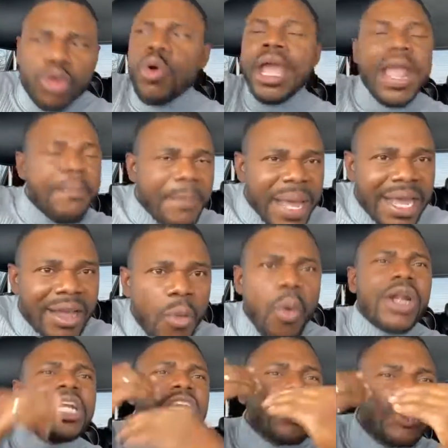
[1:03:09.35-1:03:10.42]
Through HIPIC.
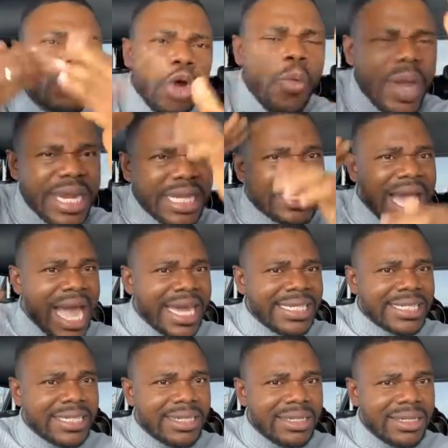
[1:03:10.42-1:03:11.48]
What did you do with it,
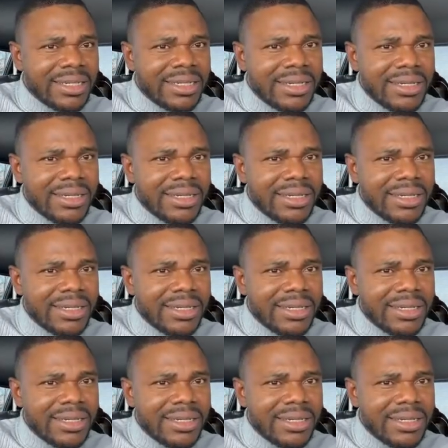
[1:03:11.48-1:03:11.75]
guys?